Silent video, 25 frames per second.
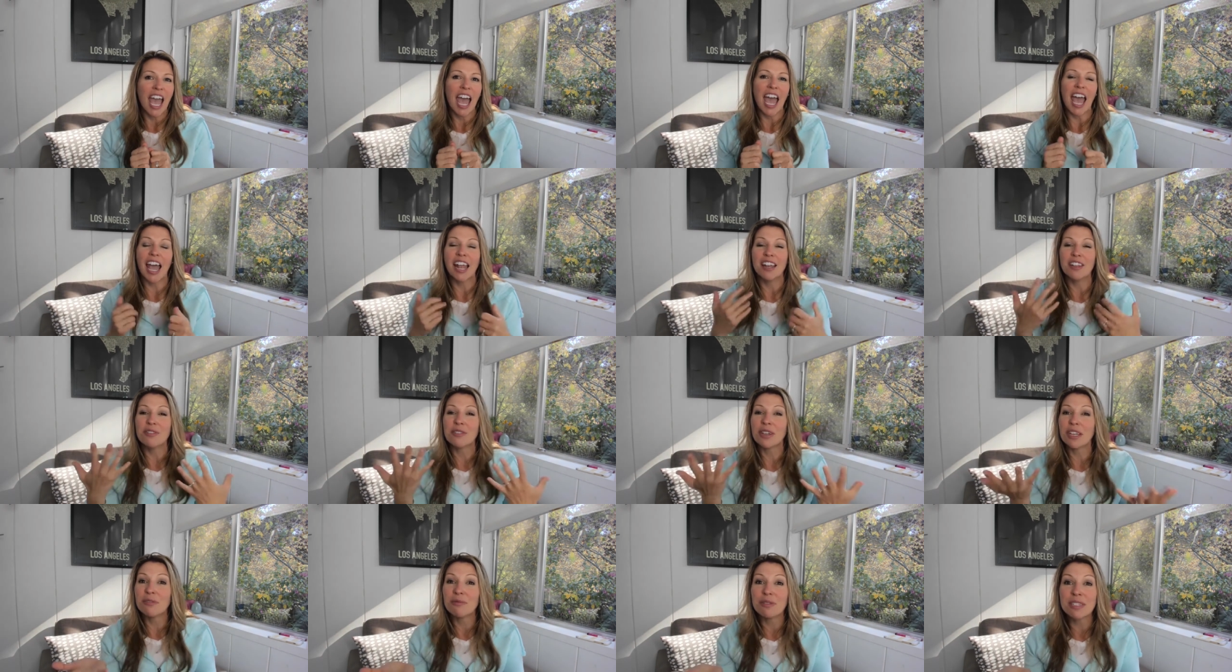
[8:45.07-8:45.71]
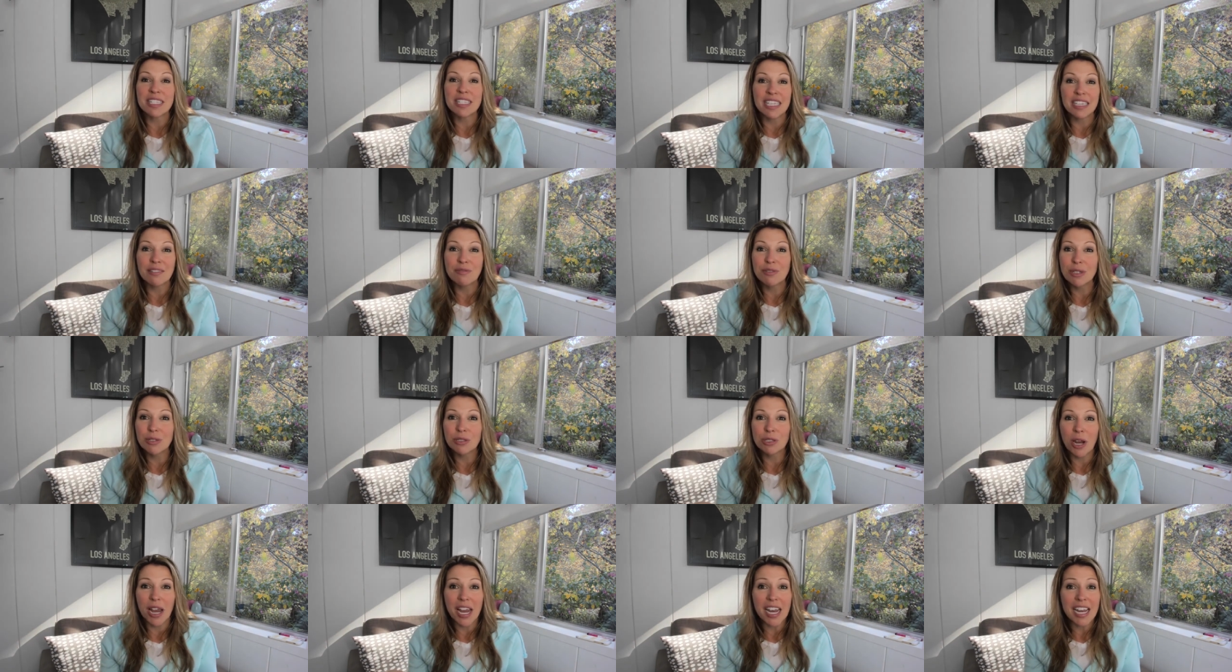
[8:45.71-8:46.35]
and you can receive new
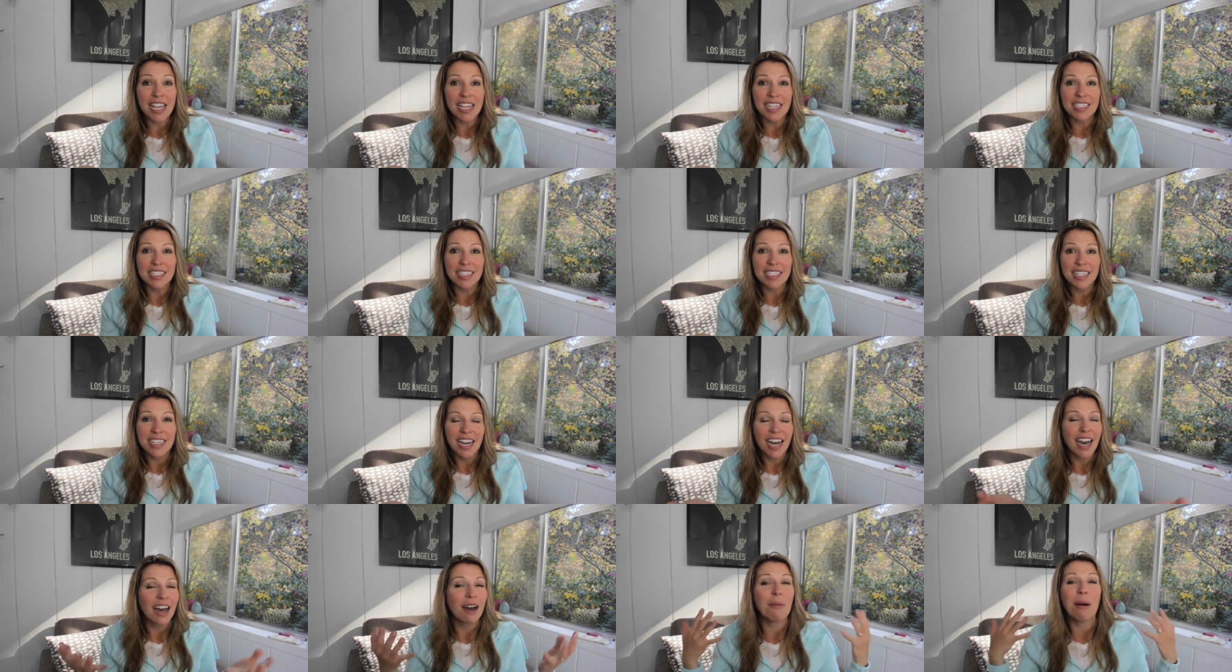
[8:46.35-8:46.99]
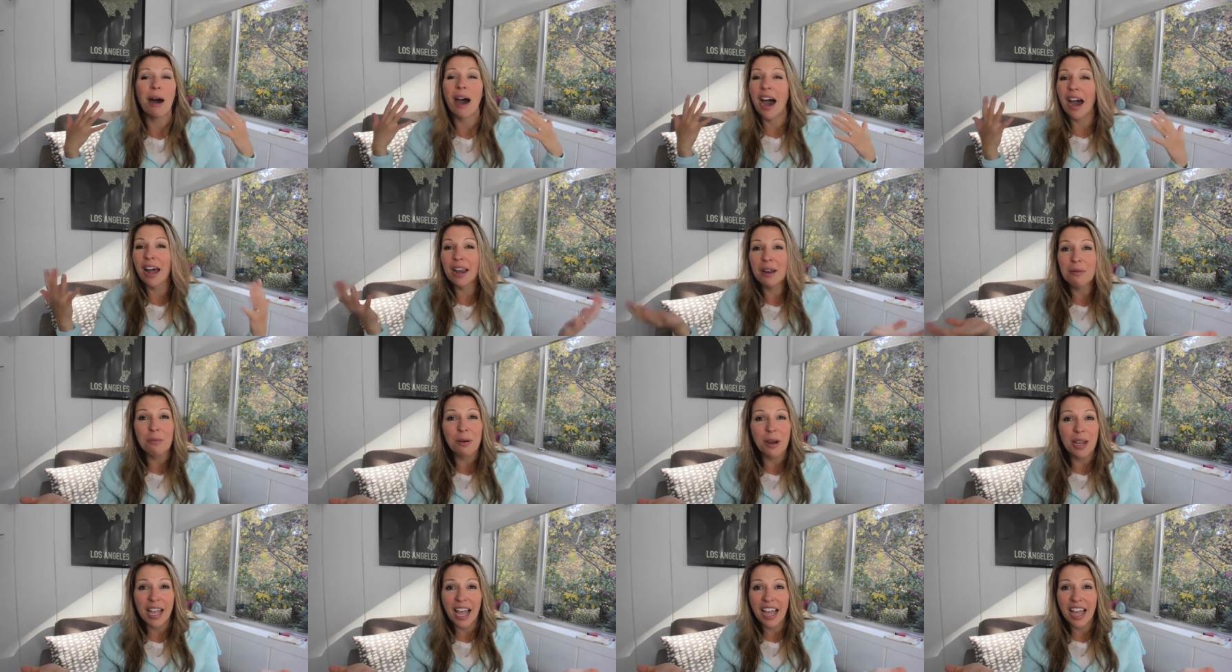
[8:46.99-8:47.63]
trainings about how to
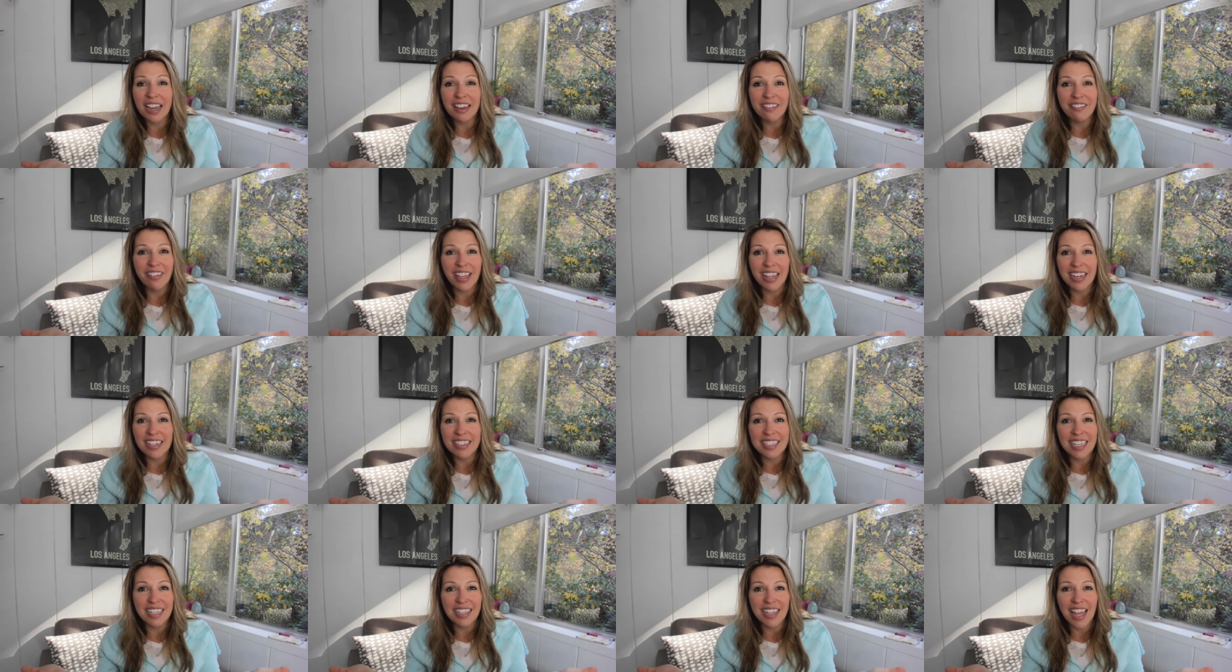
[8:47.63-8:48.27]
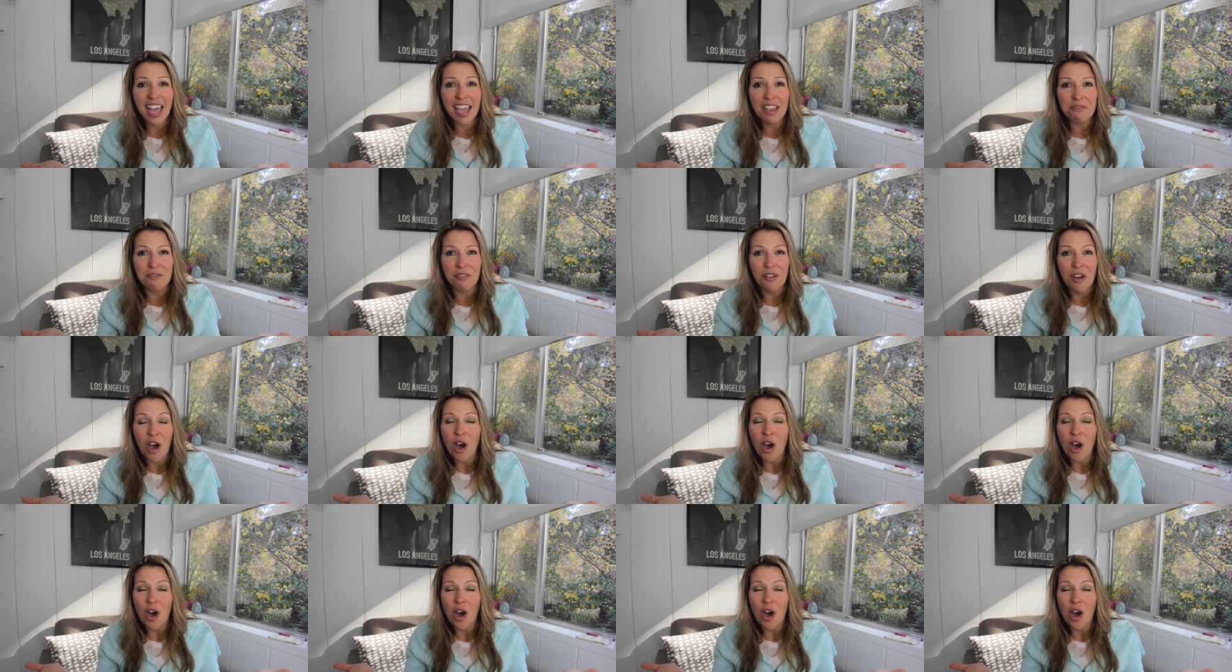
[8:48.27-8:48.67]
bring Ayurveda to life.